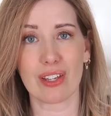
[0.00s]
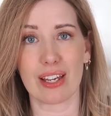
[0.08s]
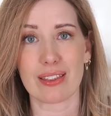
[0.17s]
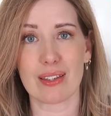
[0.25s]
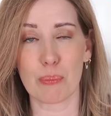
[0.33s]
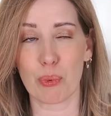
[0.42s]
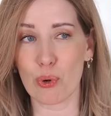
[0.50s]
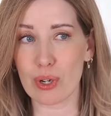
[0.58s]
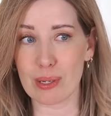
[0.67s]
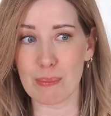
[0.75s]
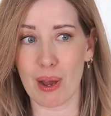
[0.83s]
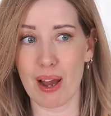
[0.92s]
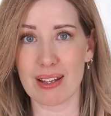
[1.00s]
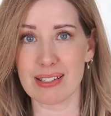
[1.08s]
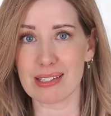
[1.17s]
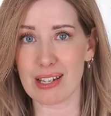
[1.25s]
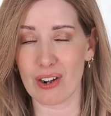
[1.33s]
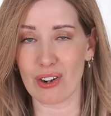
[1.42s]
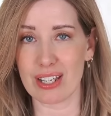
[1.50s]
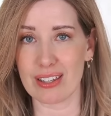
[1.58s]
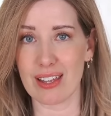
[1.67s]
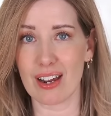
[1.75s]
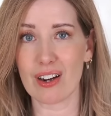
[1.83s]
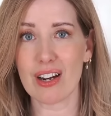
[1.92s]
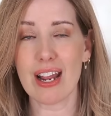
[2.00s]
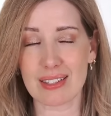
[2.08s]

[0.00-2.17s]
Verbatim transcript: like the broken bonds that are in there.